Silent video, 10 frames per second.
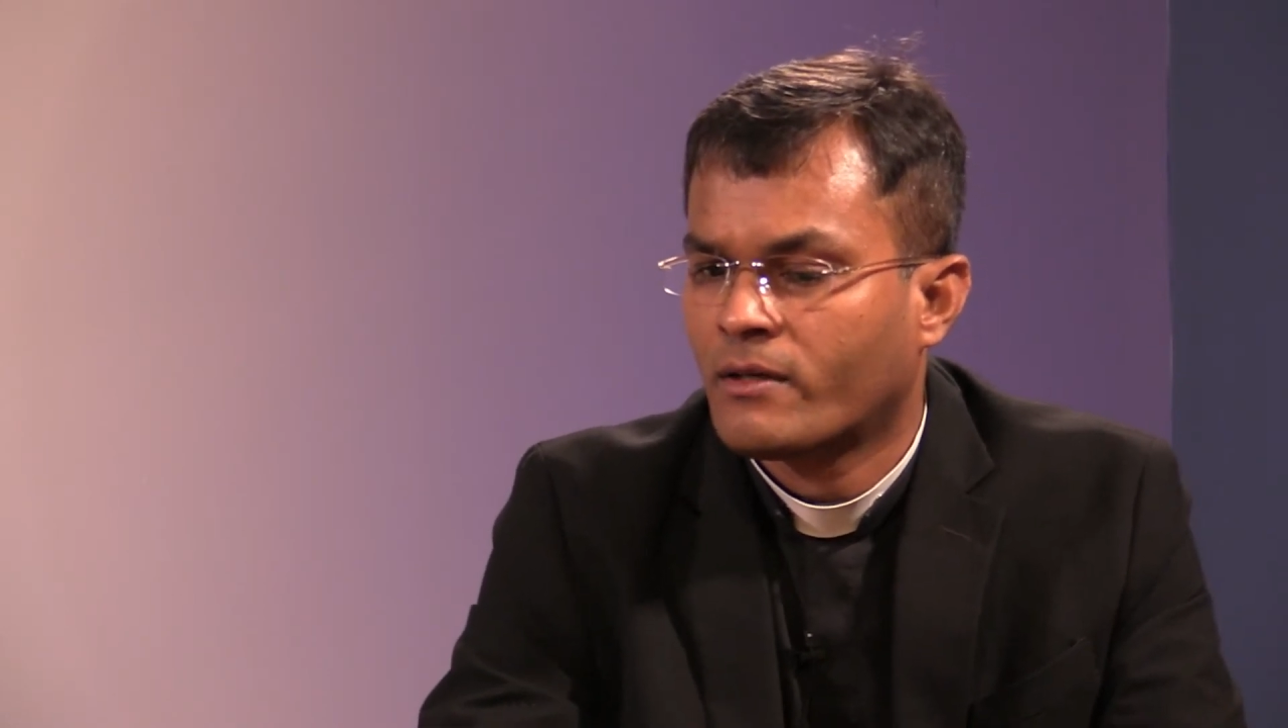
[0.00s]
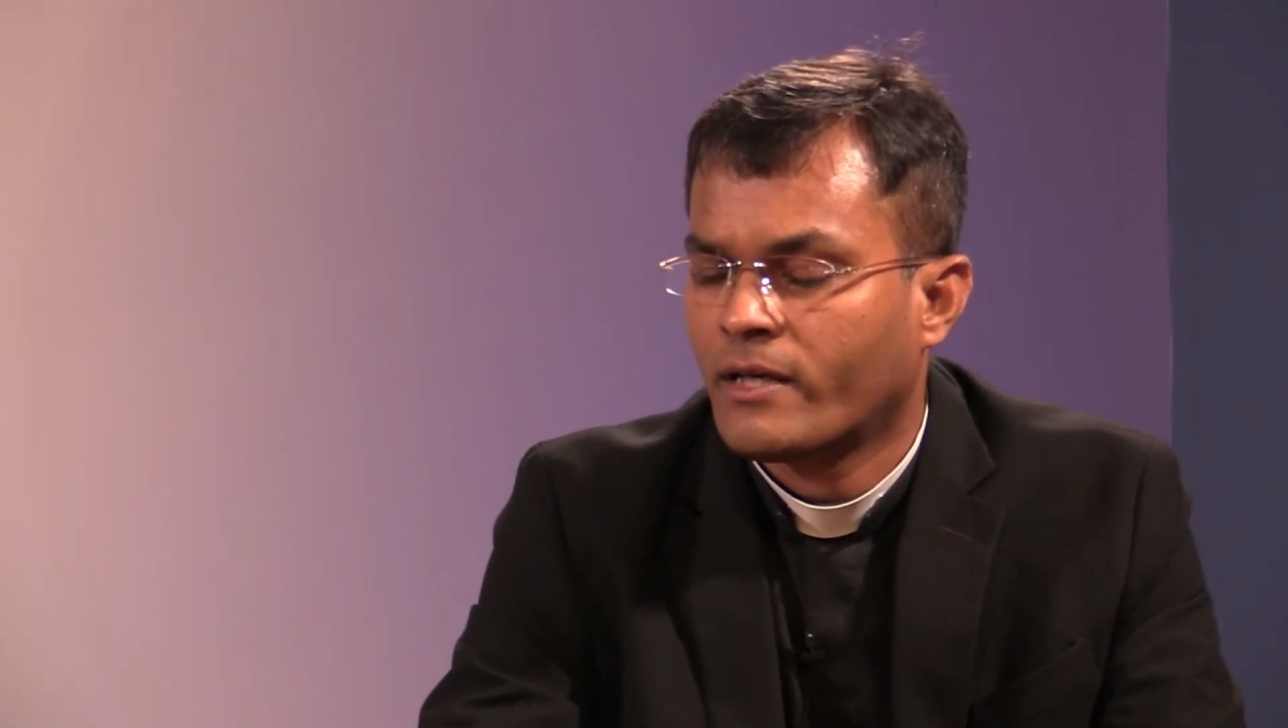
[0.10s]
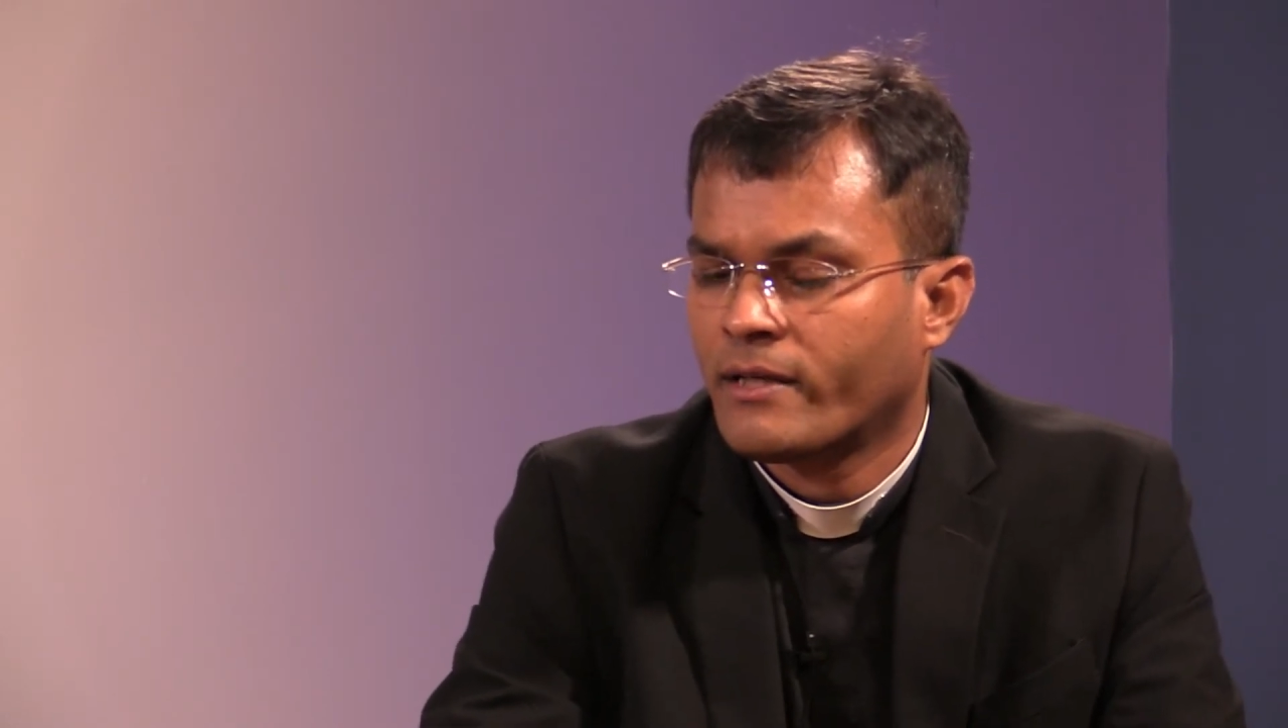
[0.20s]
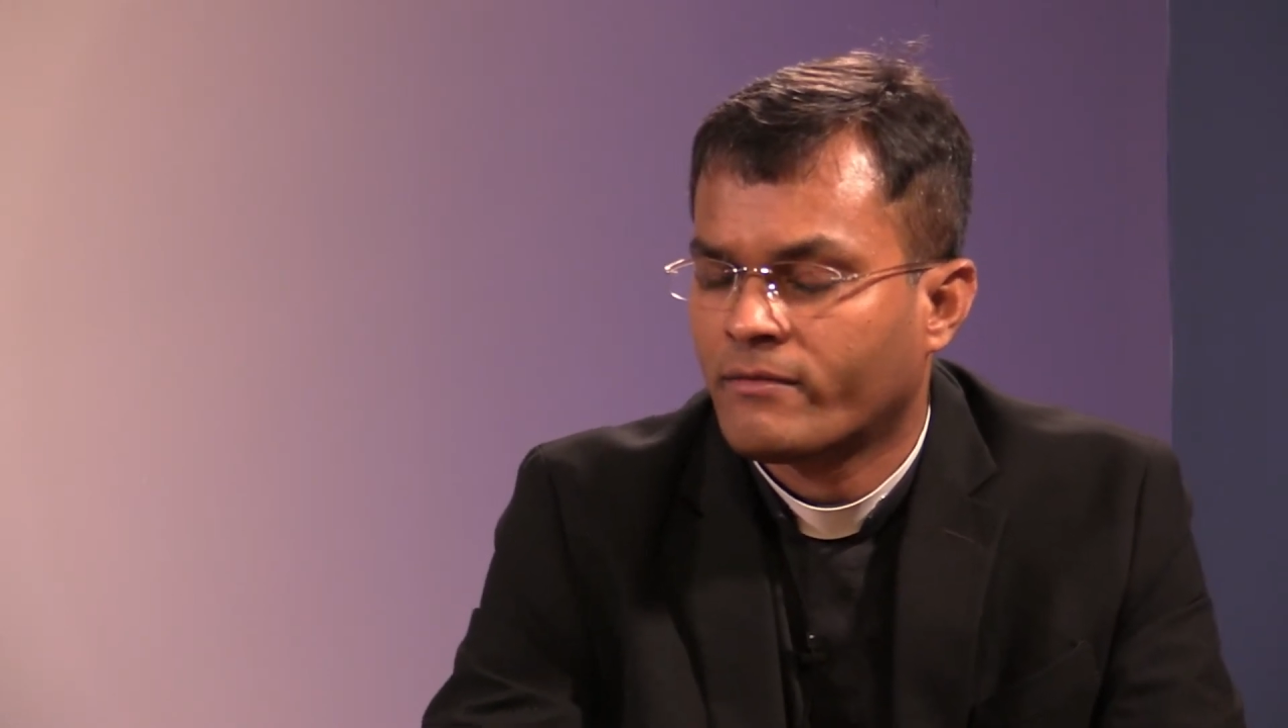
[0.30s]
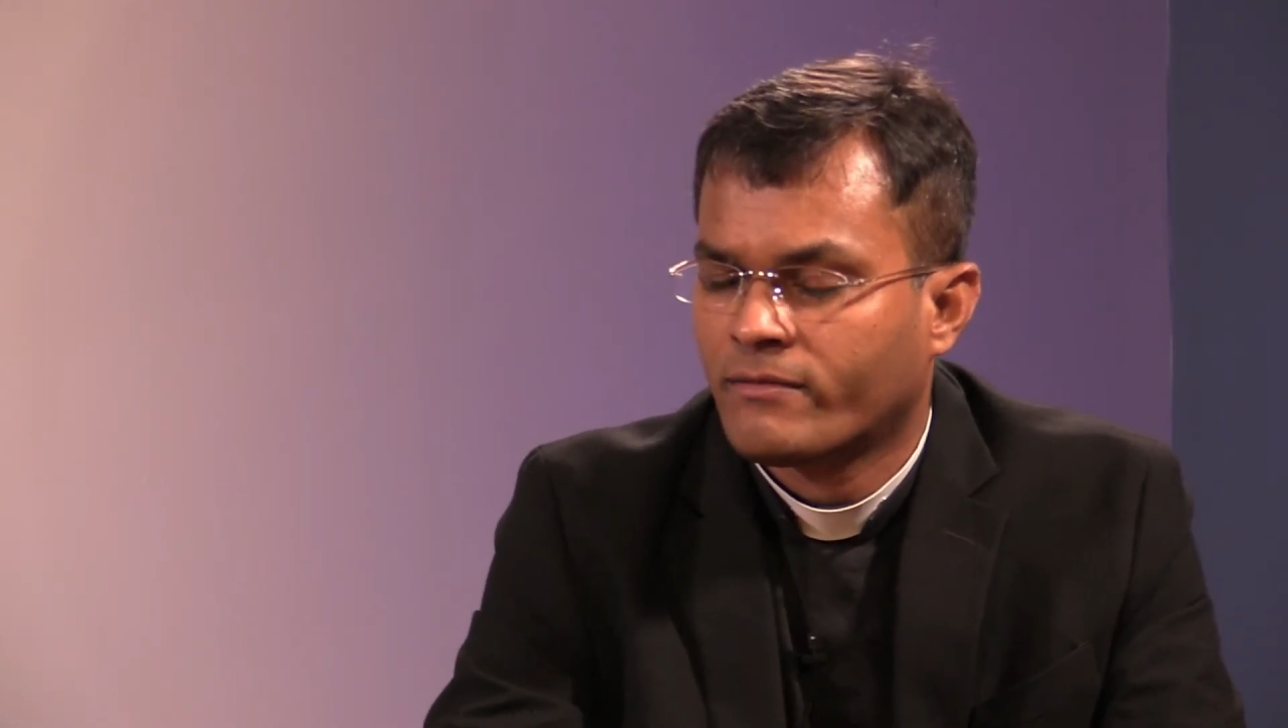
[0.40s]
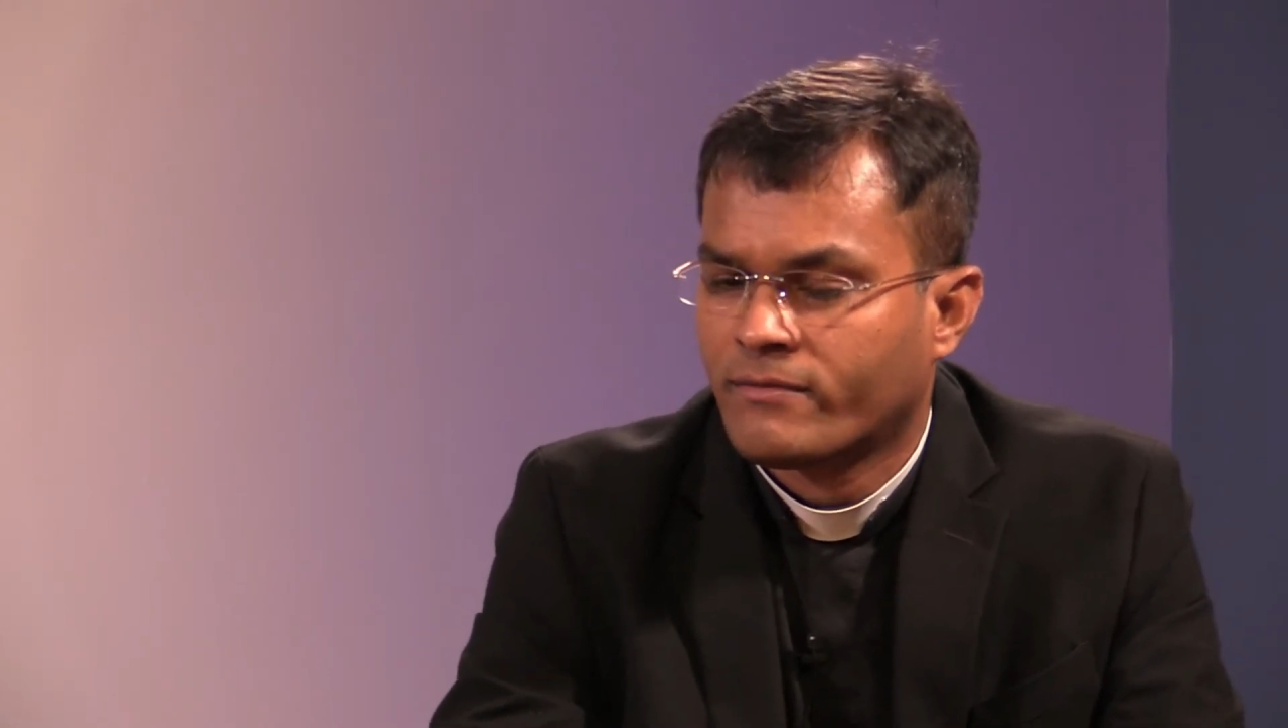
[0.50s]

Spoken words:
kind of,